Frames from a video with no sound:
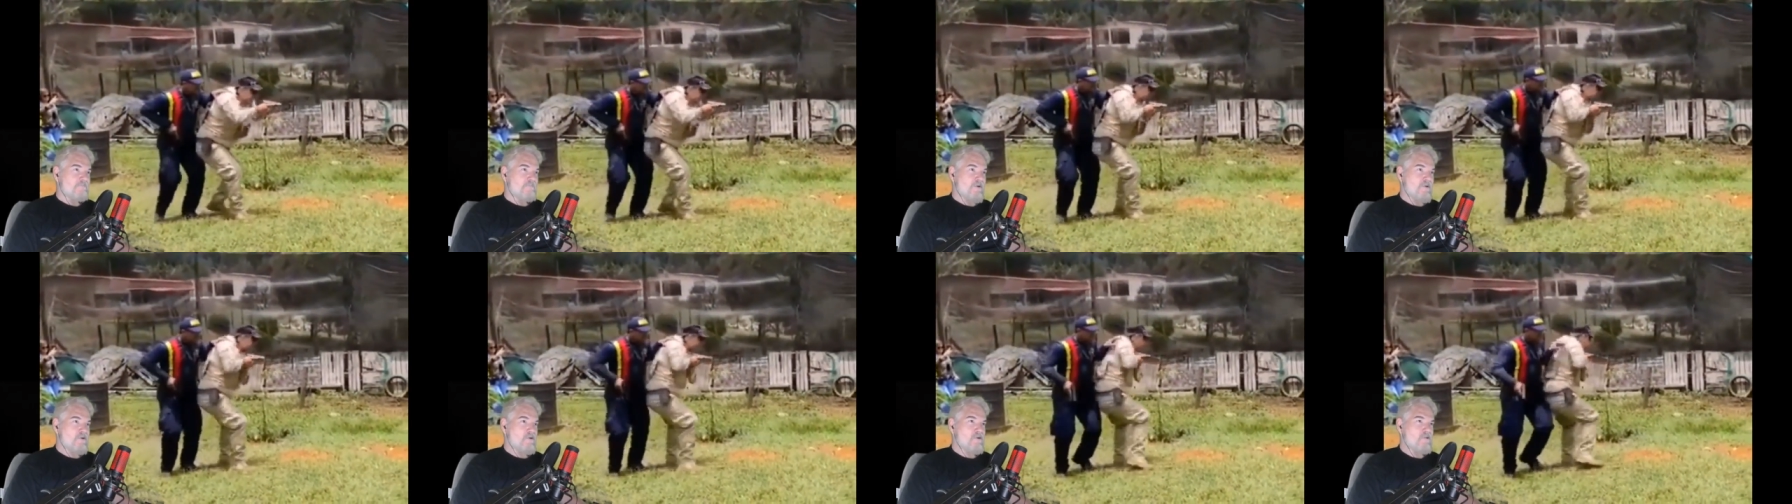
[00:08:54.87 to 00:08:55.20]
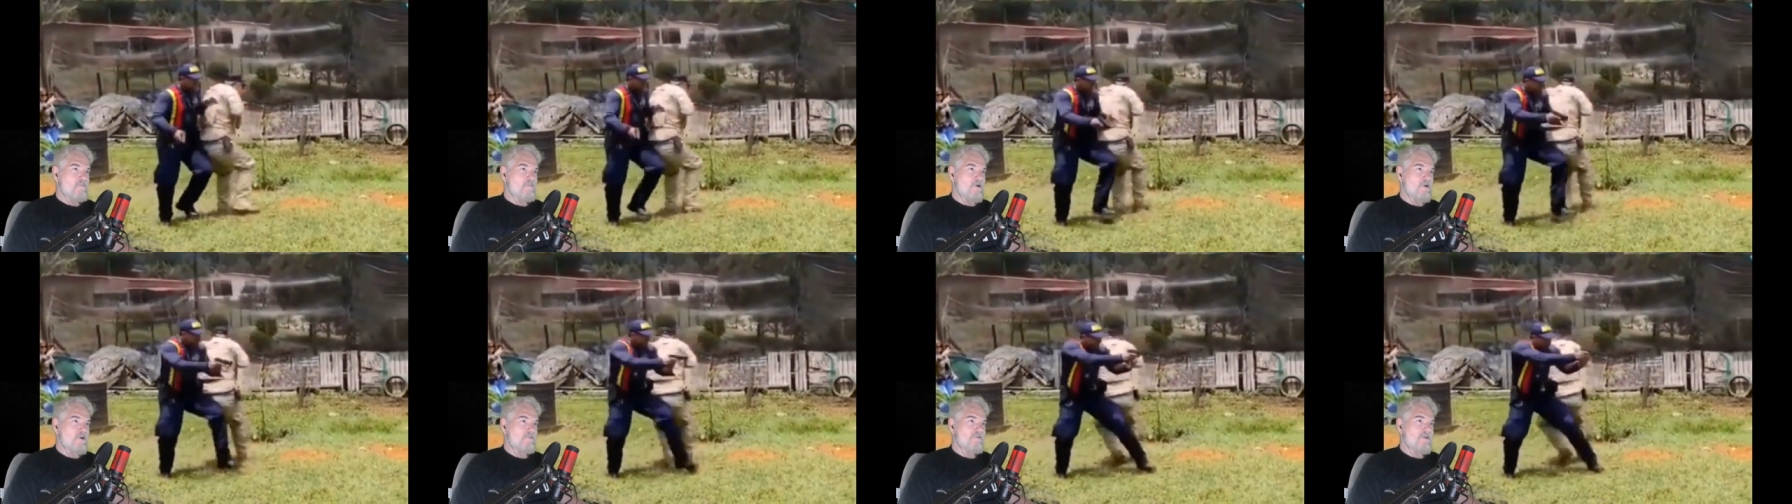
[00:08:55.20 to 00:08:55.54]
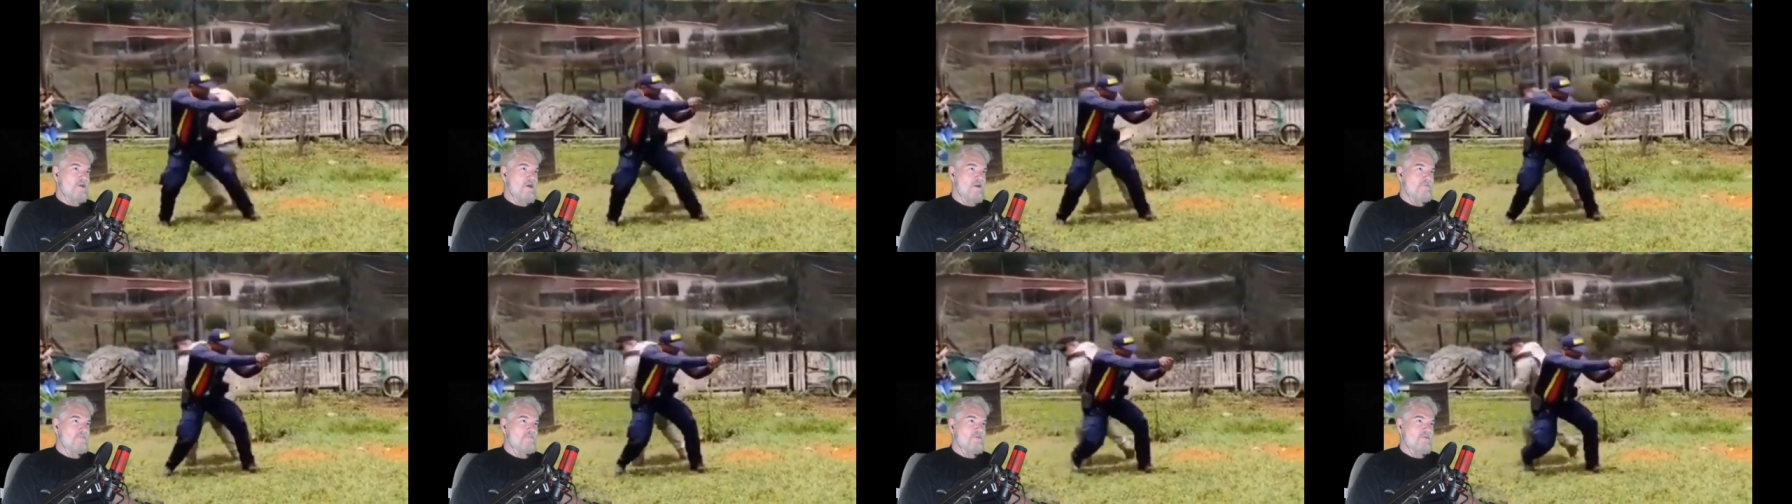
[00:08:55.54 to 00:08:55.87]
Boom. Oh,
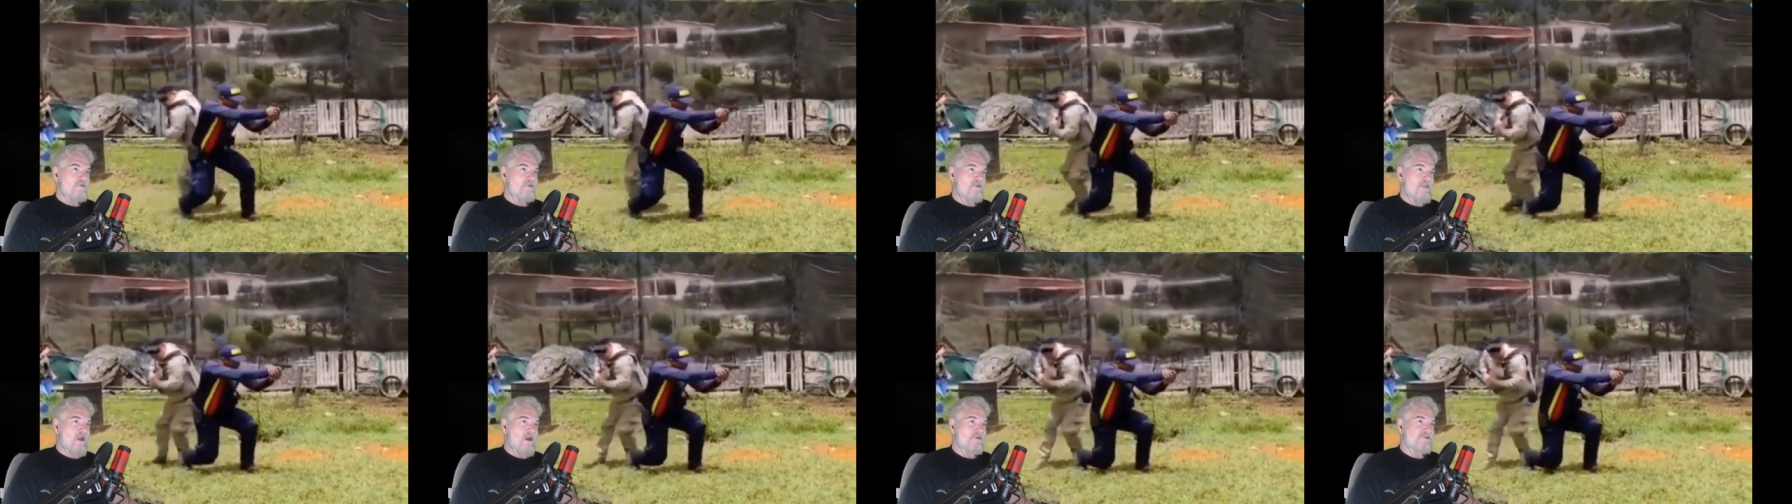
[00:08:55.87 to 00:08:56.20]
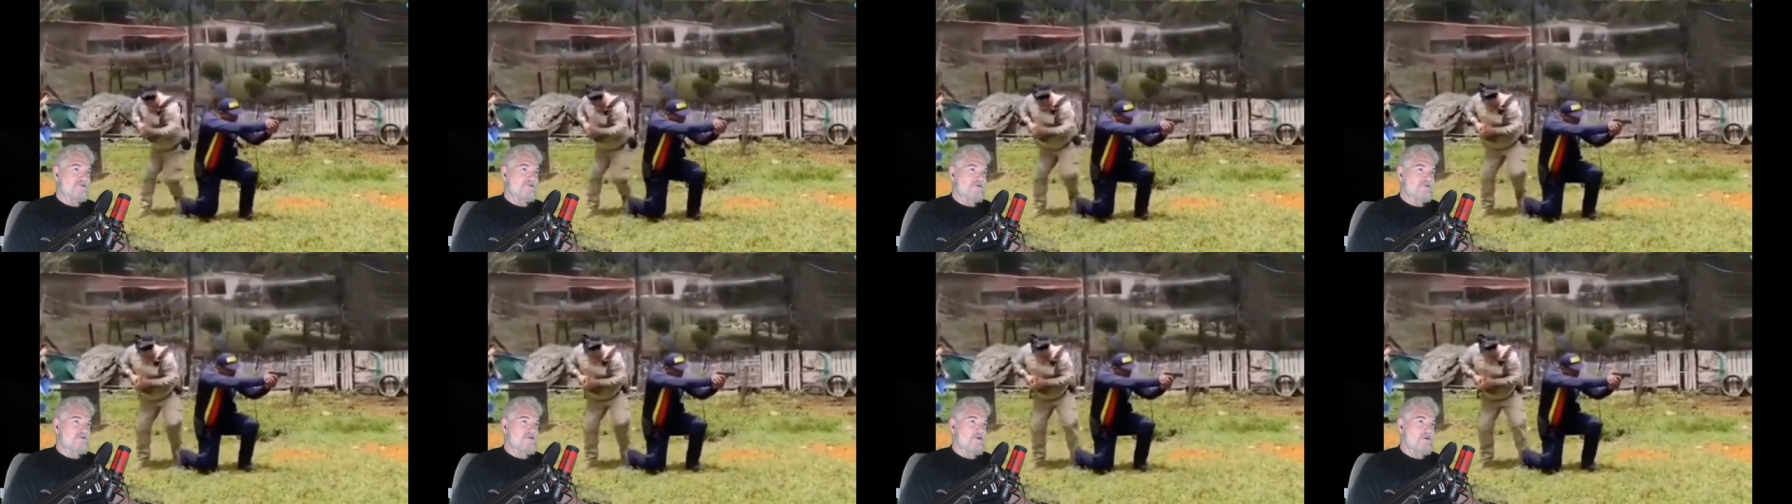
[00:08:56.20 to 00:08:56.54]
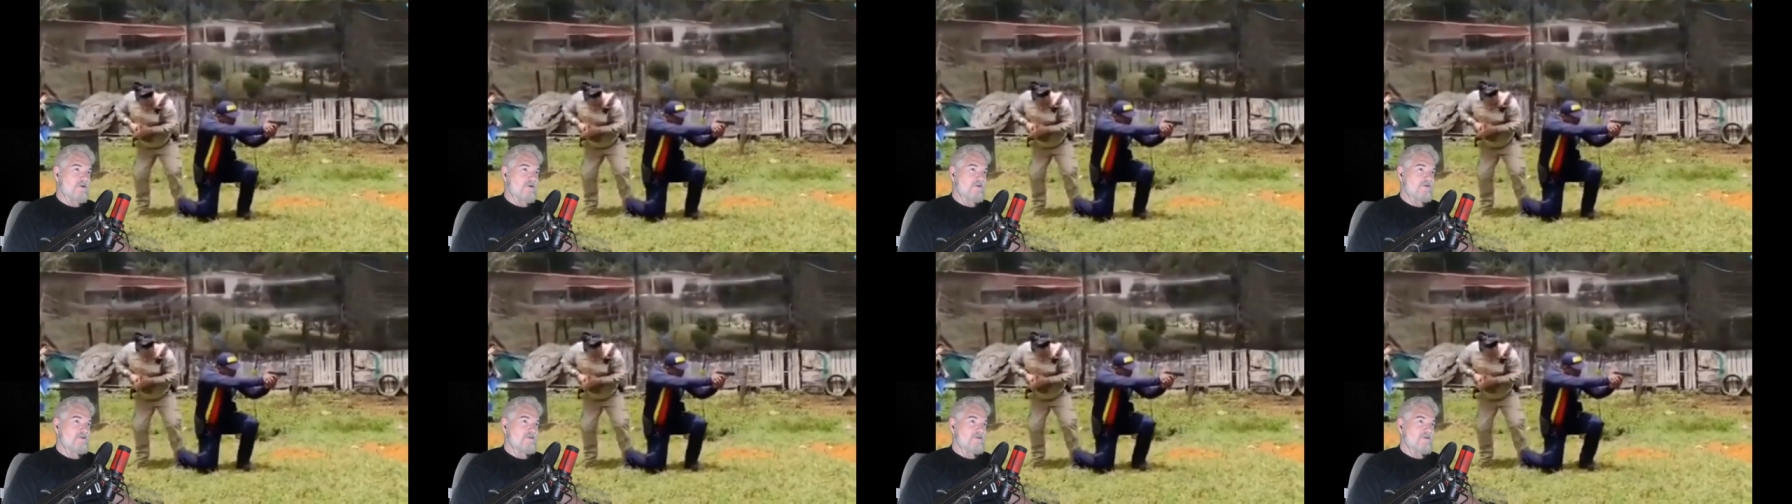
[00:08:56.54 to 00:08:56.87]
yep. Now it's your
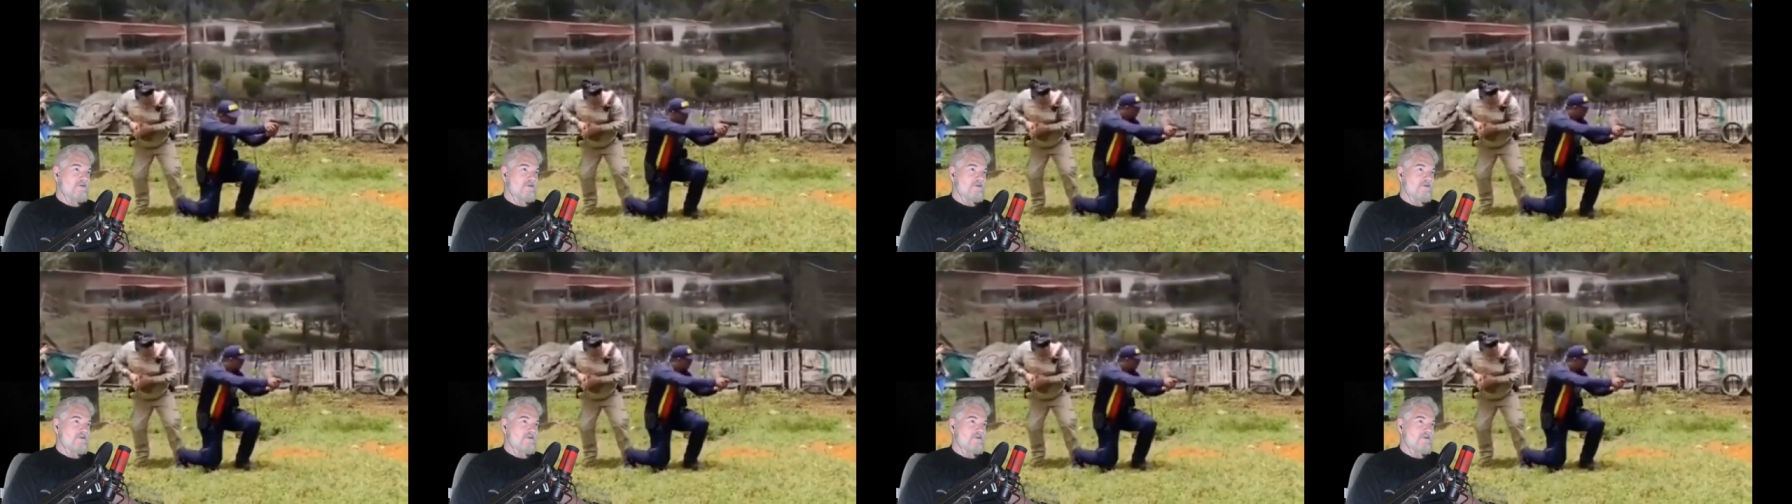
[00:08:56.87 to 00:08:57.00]
turn.